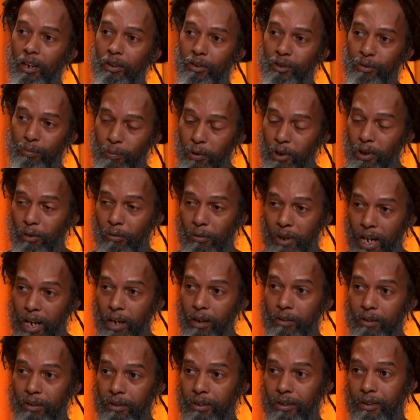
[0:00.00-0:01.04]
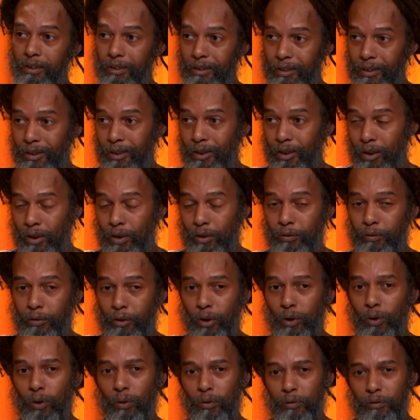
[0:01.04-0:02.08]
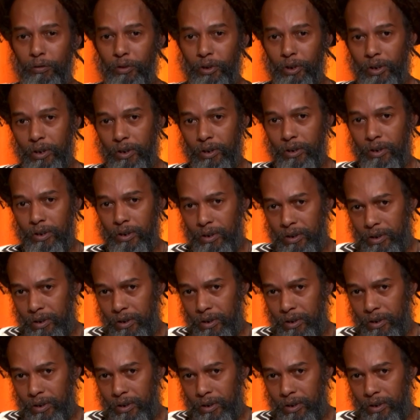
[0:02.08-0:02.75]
has been around for over